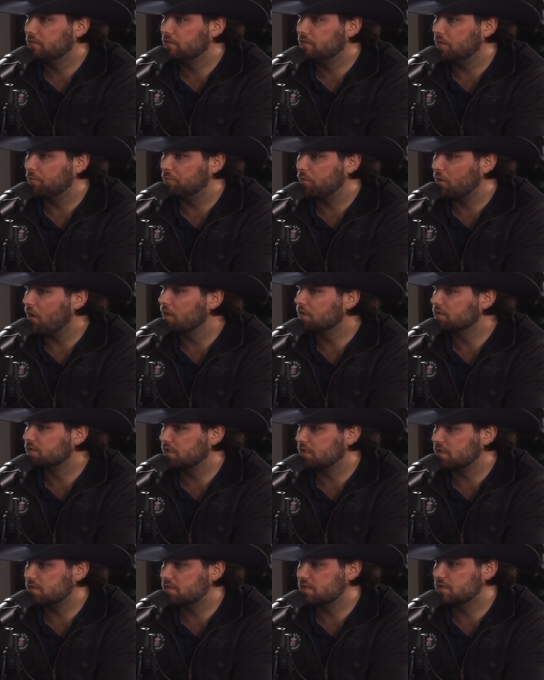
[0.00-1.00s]
the
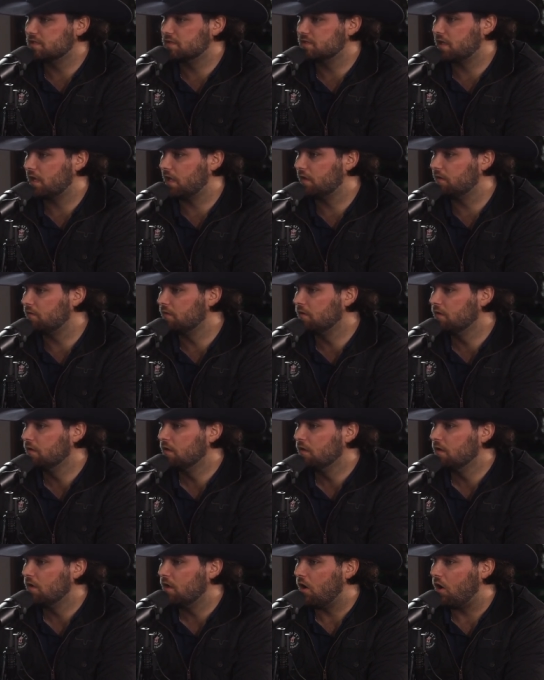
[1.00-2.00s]
processes and
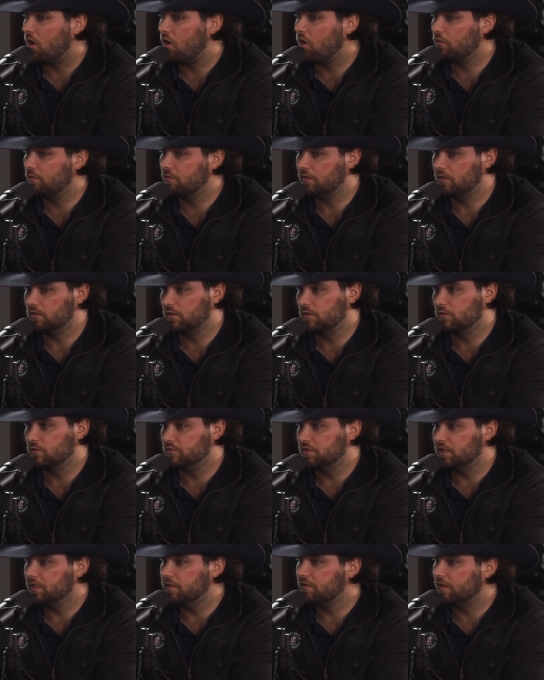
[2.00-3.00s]
all the little
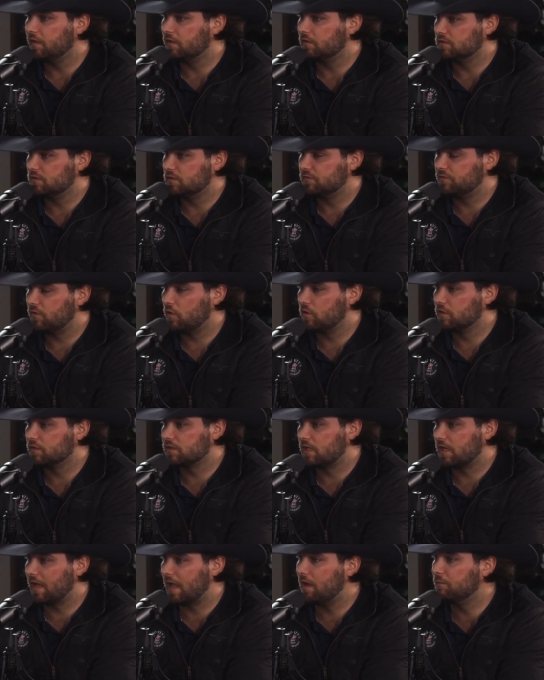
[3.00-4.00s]
details as far as
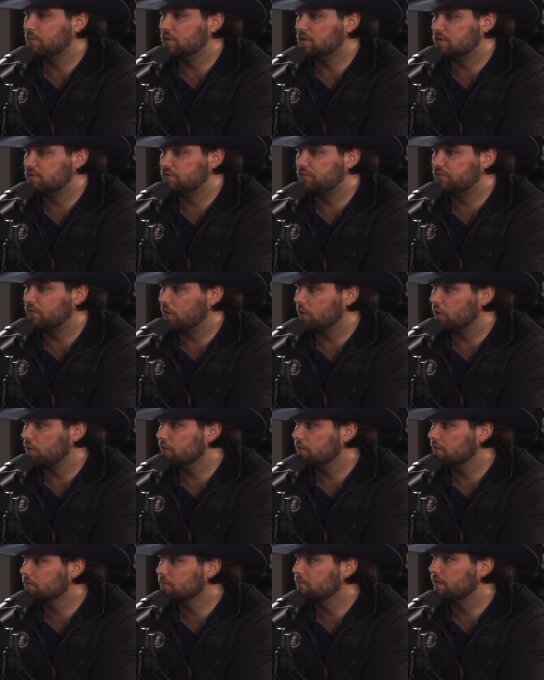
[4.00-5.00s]
like how much
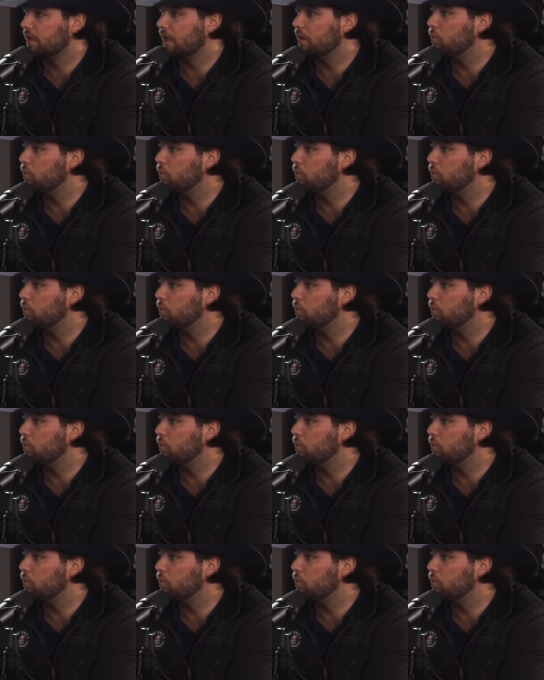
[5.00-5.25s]
fur, they